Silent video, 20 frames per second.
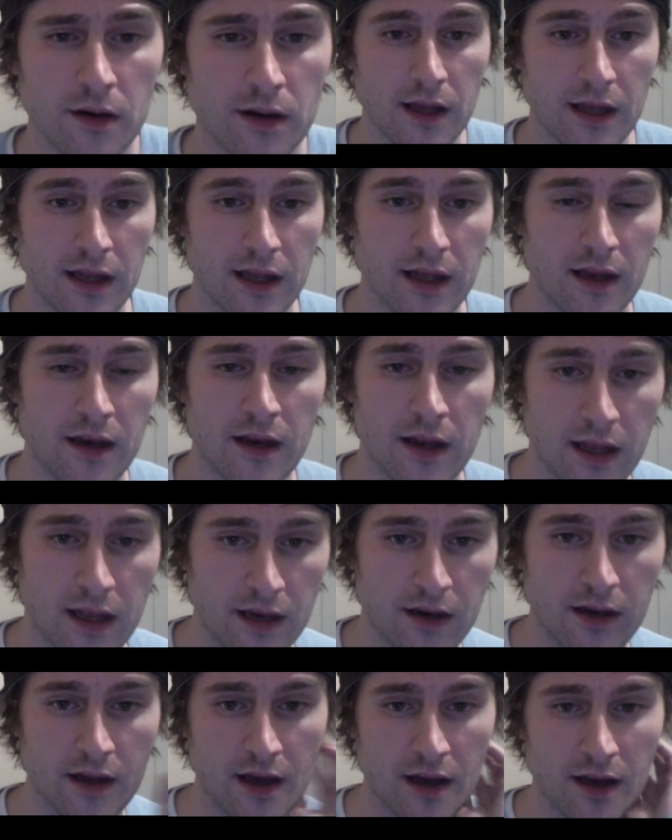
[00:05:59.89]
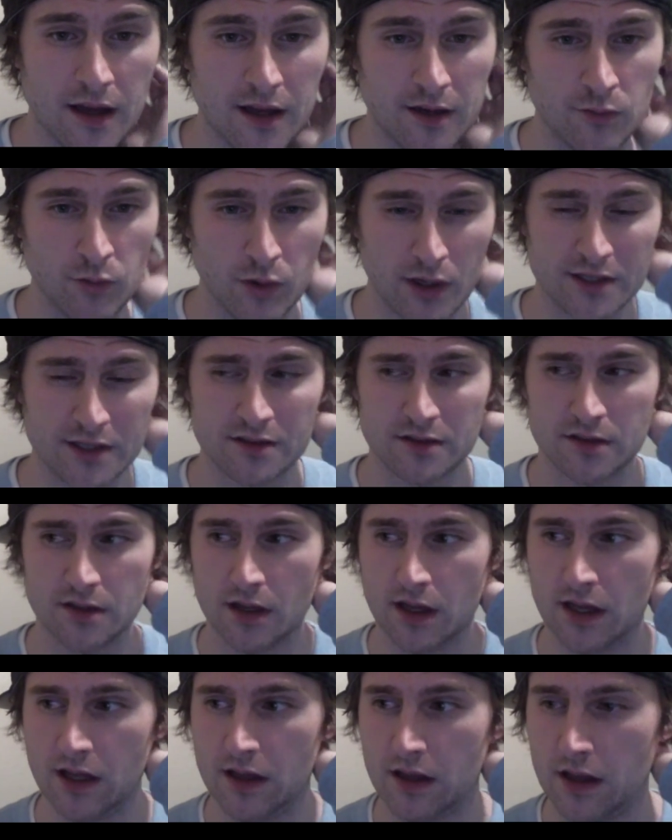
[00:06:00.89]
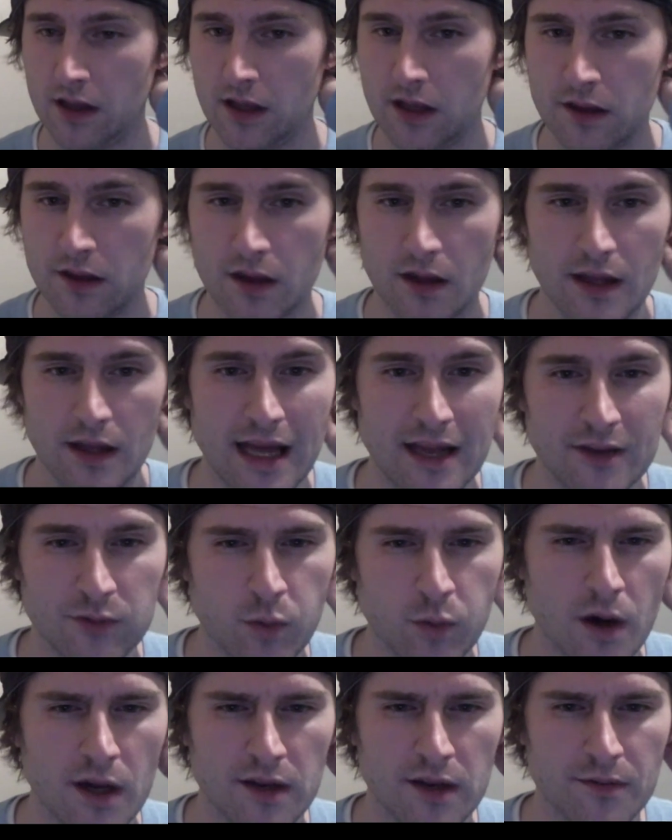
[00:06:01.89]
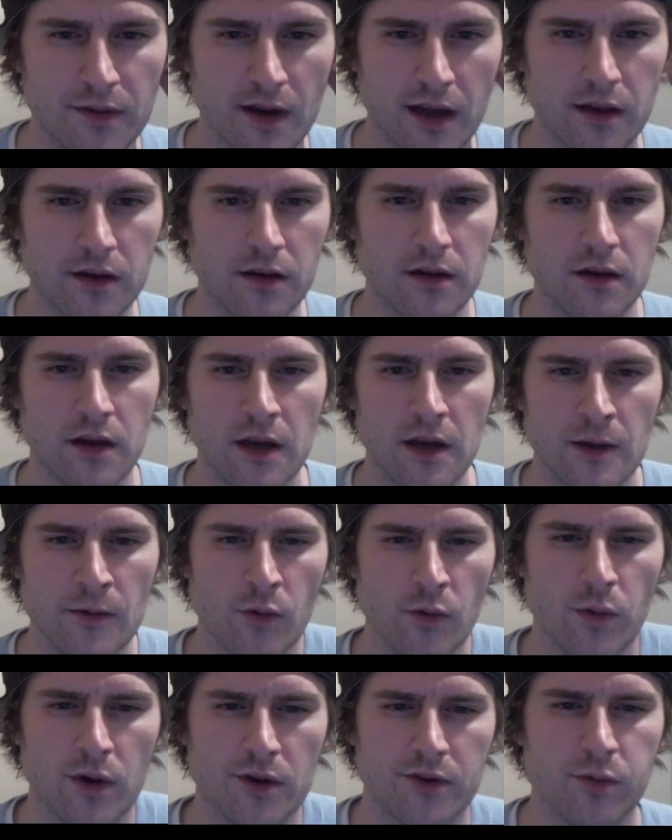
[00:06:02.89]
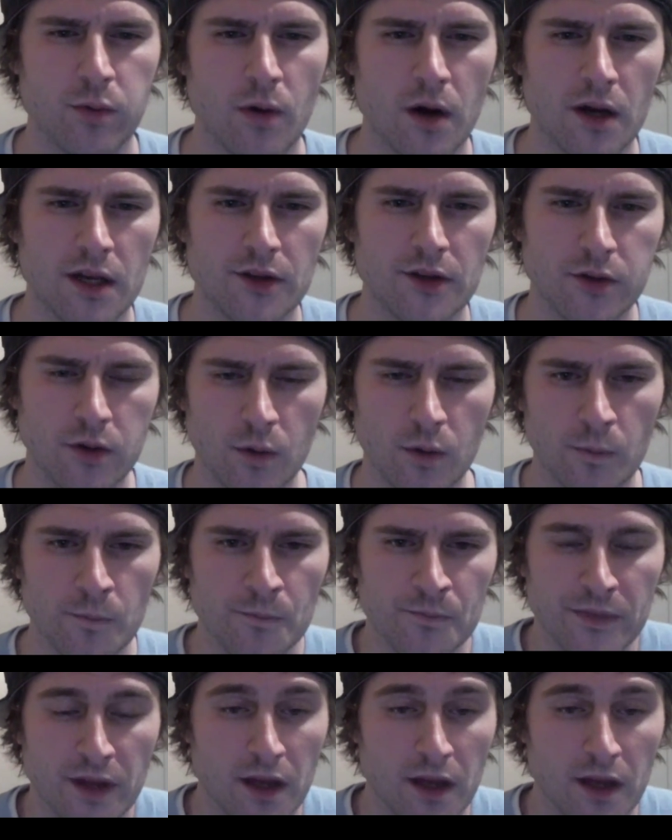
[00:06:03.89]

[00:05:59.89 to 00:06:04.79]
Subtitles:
in Rich in the last Wandy fight, Rich Wandy 2,